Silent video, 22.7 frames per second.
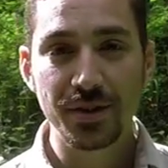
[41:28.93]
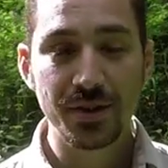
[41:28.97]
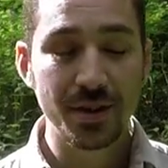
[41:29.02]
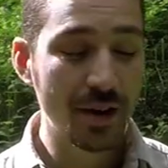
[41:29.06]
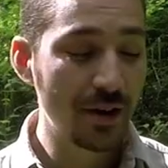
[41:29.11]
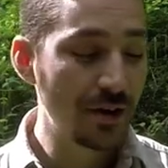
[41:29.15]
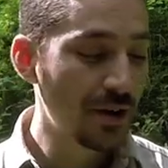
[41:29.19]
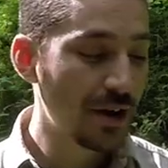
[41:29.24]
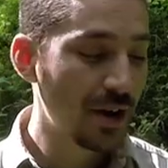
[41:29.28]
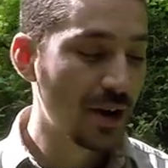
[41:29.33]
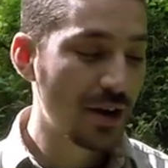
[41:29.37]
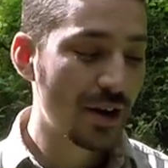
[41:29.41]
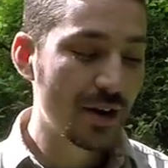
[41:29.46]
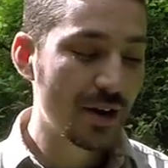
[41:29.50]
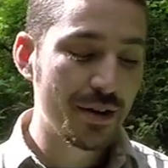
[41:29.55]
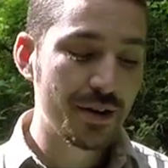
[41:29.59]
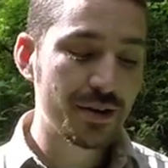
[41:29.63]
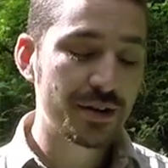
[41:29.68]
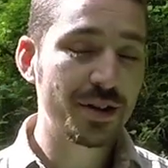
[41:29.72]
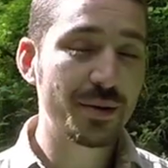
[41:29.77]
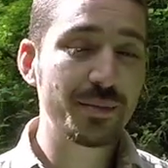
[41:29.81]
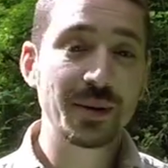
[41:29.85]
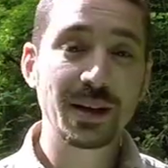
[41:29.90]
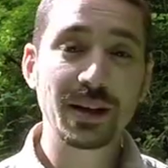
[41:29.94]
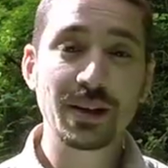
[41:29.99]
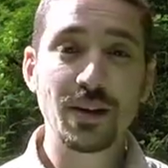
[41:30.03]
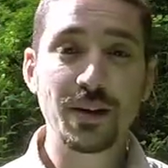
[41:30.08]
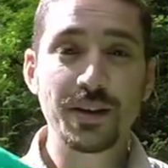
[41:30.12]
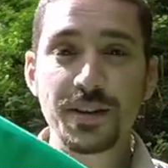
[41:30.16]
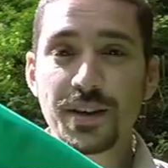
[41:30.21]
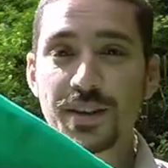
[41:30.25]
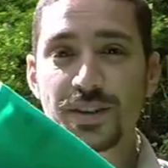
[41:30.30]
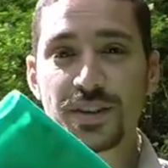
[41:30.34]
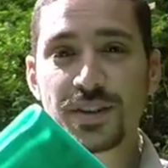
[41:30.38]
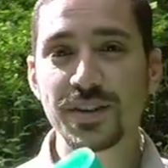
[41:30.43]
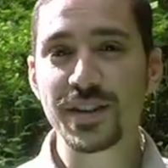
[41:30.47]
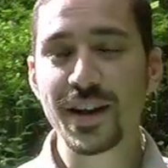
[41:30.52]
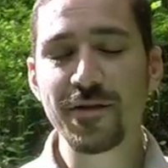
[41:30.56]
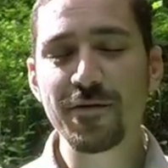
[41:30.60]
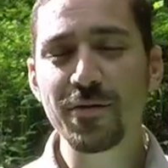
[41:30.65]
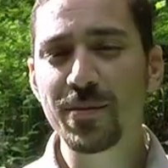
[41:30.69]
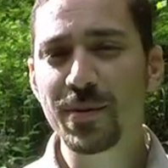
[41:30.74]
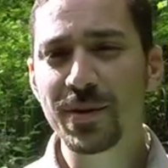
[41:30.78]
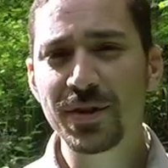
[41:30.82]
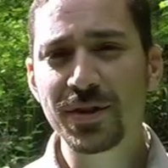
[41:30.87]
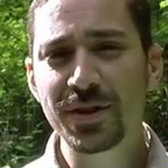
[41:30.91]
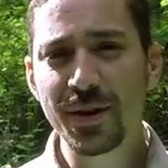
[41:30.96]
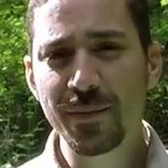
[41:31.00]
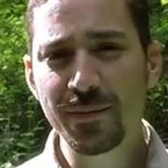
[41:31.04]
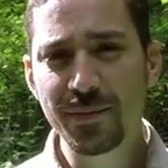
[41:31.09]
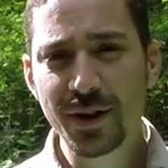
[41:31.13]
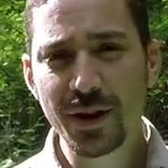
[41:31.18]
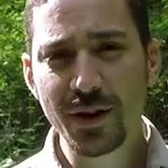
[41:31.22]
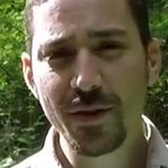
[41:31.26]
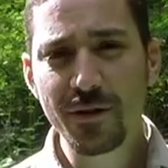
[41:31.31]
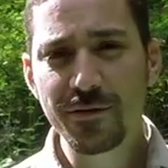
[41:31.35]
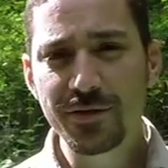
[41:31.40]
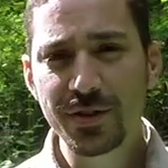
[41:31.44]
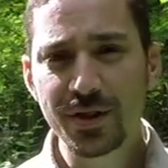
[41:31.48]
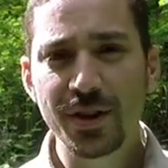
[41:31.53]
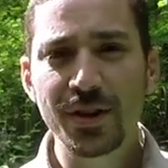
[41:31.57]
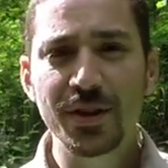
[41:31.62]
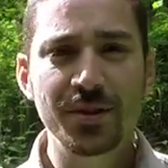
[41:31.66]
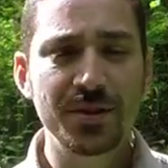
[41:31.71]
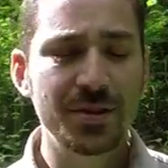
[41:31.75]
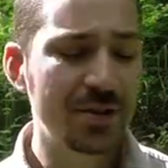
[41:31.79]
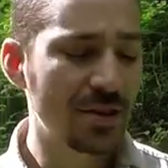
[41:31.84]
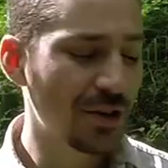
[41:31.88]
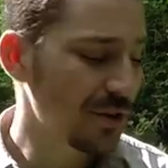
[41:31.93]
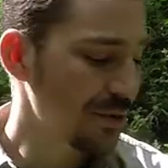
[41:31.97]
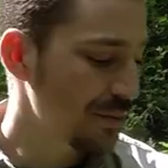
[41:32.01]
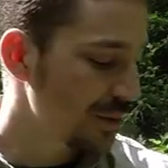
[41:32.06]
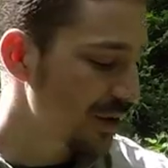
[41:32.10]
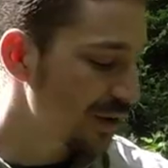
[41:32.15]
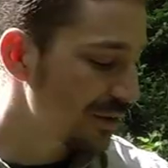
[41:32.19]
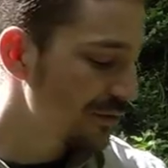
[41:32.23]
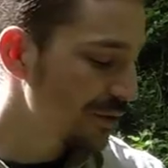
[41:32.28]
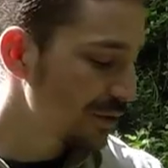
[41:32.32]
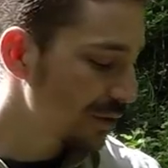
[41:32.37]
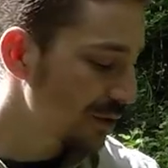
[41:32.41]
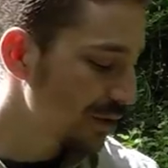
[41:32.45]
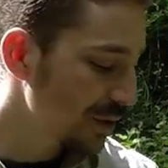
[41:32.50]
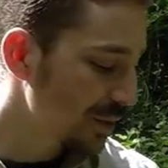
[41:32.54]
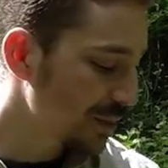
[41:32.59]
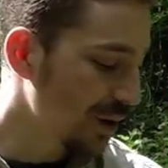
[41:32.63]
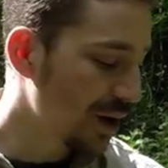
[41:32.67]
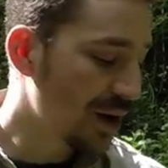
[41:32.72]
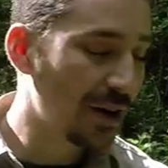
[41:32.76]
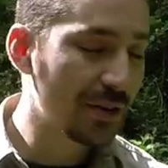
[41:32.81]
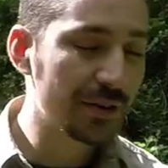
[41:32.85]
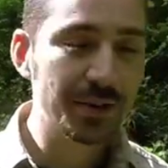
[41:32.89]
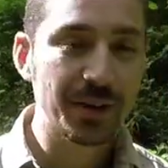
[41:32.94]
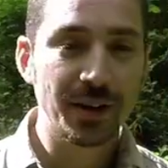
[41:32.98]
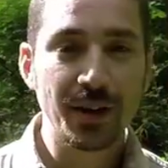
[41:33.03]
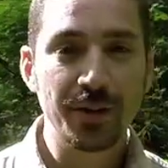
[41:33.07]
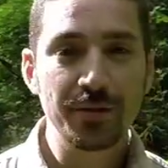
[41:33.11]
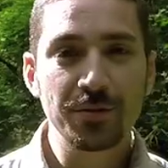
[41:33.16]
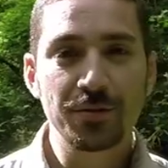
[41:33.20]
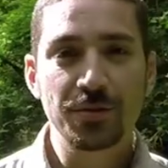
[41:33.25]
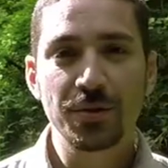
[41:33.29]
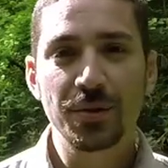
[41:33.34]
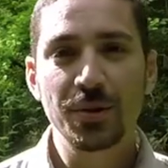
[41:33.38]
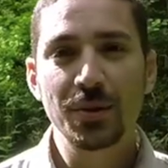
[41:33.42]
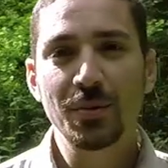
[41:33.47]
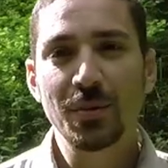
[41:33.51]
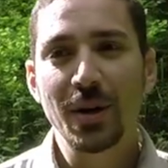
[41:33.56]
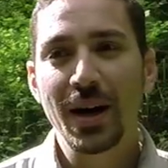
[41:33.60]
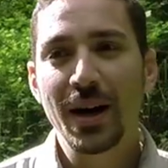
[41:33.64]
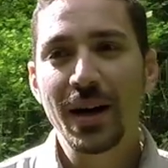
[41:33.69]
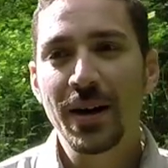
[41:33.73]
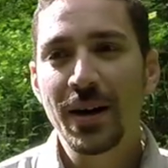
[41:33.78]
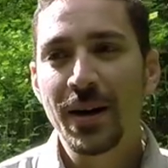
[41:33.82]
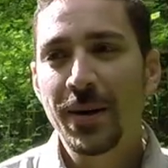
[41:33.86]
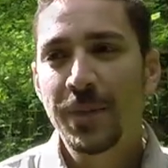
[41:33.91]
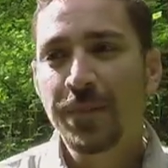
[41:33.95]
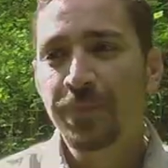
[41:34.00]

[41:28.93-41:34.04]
So something like this has never been something I've turned to. But if you're in a part of the country where